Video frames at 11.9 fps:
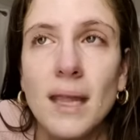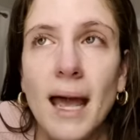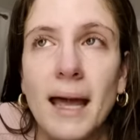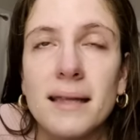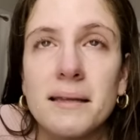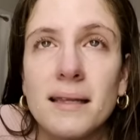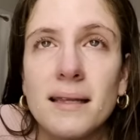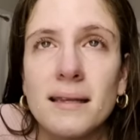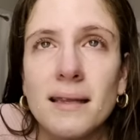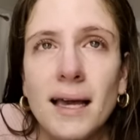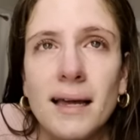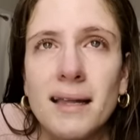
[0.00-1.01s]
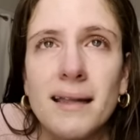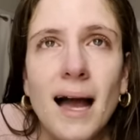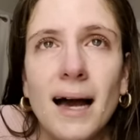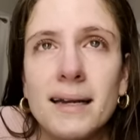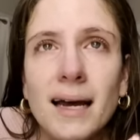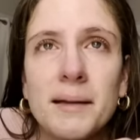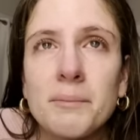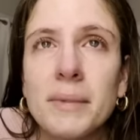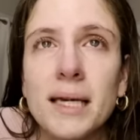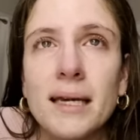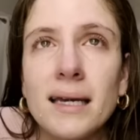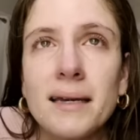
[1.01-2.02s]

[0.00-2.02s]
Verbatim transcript: and like not on me.